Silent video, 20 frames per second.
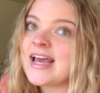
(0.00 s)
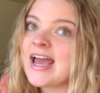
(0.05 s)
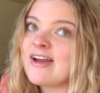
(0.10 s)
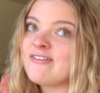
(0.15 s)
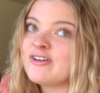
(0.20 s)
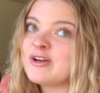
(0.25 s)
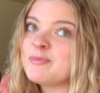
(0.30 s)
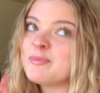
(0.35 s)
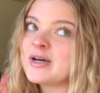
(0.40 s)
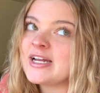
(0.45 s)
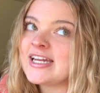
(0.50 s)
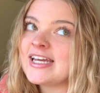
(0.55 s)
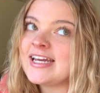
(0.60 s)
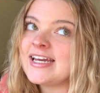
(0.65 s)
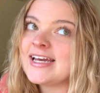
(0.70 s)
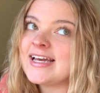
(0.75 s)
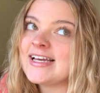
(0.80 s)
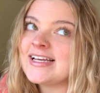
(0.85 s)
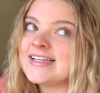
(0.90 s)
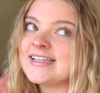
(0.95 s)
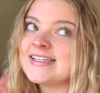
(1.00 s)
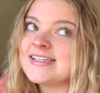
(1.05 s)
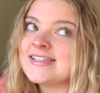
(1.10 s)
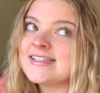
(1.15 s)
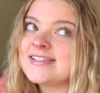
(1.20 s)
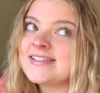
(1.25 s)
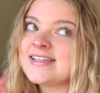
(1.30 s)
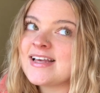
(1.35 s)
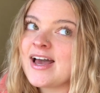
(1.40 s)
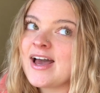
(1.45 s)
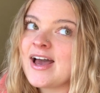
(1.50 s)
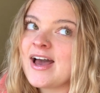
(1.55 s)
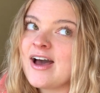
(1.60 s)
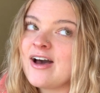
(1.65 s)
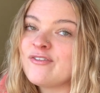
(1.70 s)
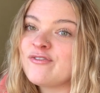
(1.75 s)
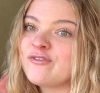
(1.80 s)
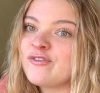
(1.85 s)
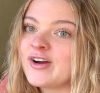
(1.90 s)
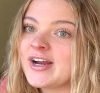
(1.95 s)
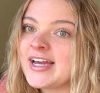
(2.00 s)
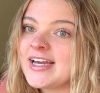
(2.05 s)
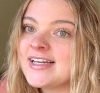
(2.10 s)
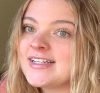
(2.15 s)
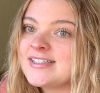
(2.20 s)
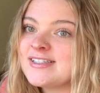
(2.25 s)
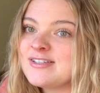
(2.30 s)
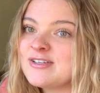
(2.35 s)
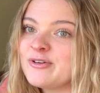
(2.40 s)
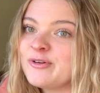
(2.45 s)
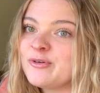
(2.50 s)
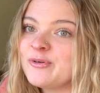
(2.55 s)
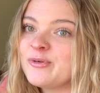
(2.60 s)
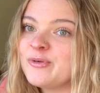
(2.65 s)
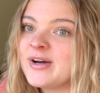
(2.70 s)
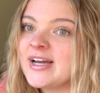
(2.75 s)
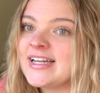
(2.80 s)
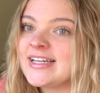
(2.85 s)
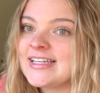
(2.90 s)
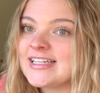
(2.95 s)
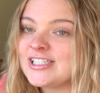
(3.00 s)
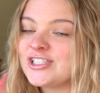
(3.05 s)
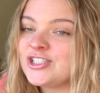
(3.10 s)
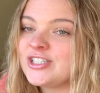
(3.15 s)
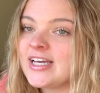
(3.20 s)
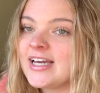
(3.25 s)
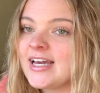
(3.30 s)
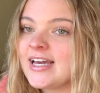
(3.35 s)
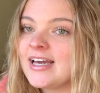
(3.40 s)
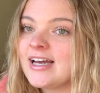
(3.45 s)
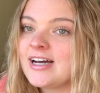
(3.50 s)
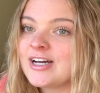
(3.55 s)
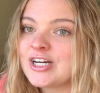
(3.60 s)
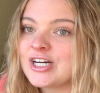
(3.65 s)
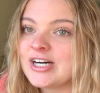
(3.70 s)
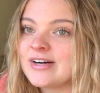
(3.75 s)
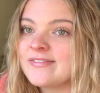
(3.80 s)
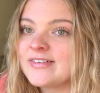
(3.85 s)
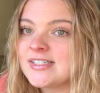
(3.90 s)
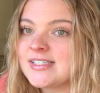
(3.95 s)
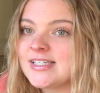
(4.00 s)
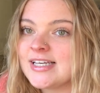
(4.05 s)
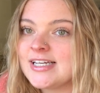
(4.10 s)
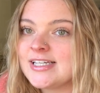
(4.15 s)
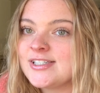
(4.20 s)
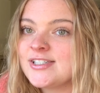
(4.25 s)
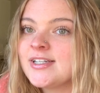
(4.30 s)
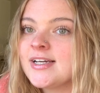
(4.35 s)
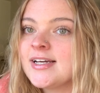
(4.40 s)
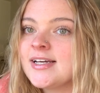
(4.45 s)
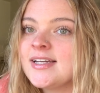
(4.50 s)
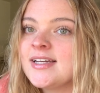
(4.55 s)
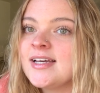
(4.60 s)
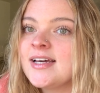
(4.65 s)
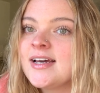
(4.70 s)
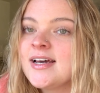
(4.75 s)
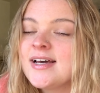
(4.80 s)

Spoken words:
Everybody is afraid to initiate a conversation.